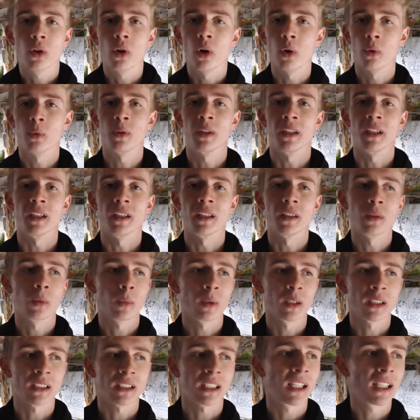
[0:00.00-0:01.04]
Cody. It
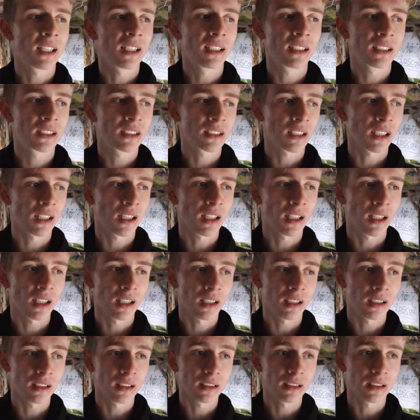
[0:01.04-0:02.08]
was his,
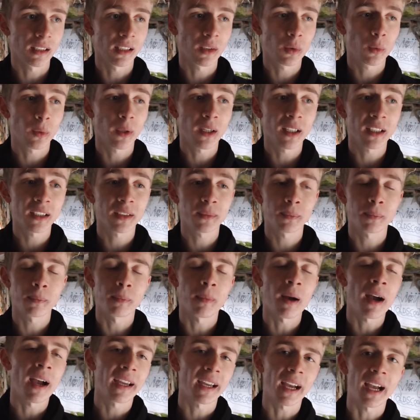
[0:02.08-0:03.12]
it was
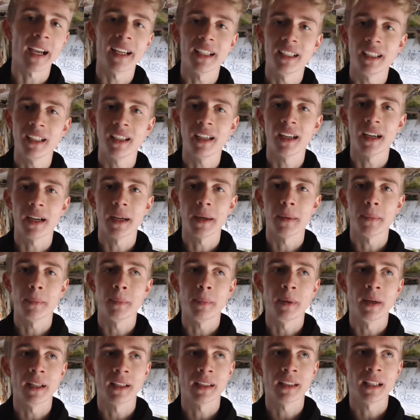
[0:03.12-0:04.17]
my idea,
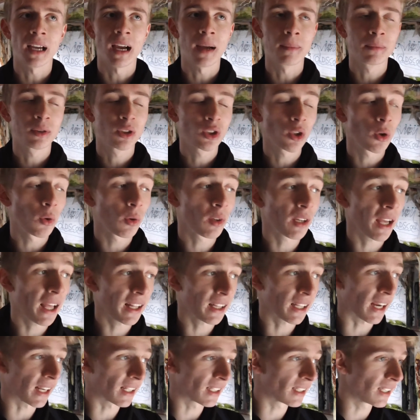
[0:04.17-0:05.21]
but I'm so glad
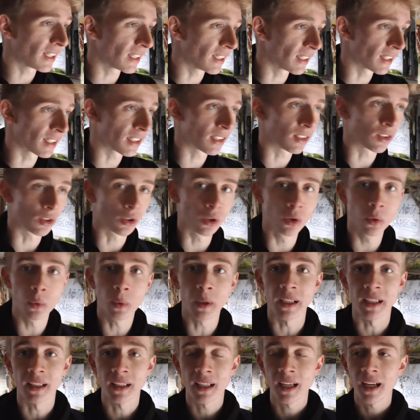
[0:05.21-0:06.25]
that I didn't do
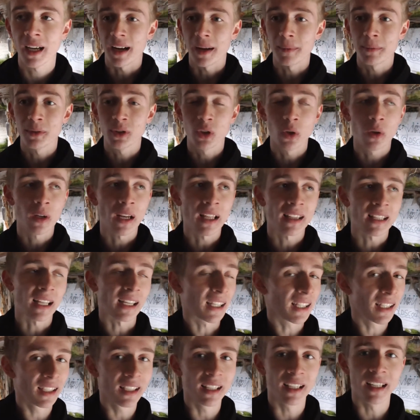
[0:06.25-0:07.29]
it. And I'm so glad that
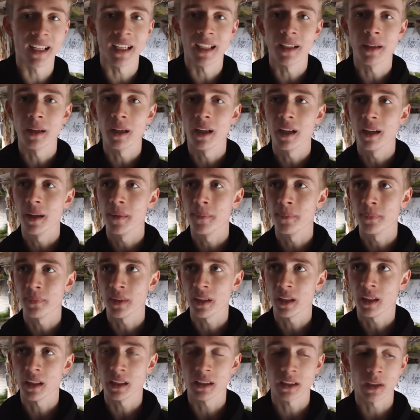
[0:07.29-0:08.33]
he did it,
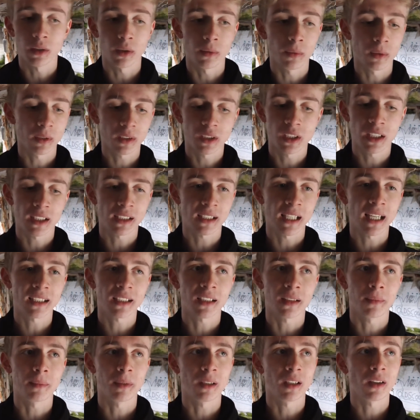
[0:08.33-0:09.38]
because he was just
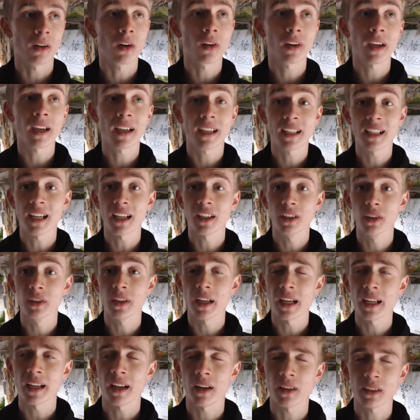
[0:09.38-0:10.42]
asking me, okay, can I do
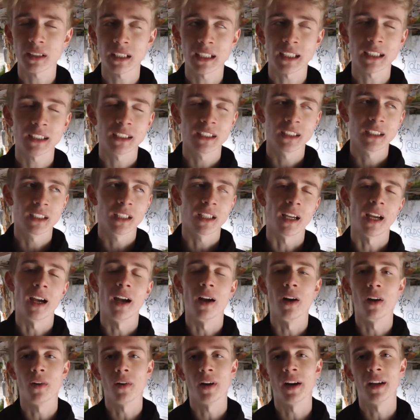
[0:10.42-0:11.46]
that? And I was like, yeah,
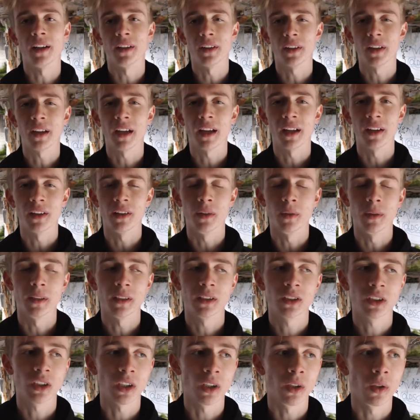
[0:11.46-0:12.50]
all right, you can do
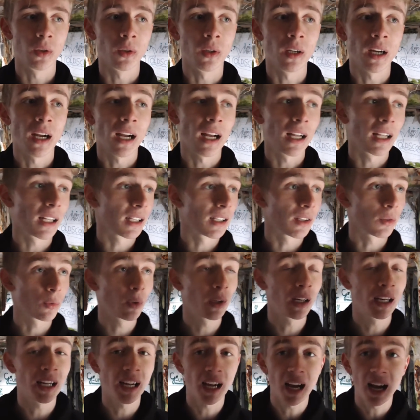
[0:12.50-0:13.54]
it. So
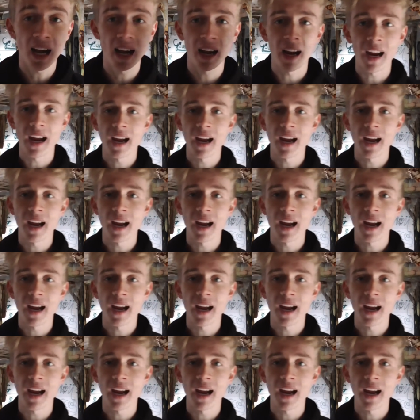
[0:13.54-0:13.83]
really, I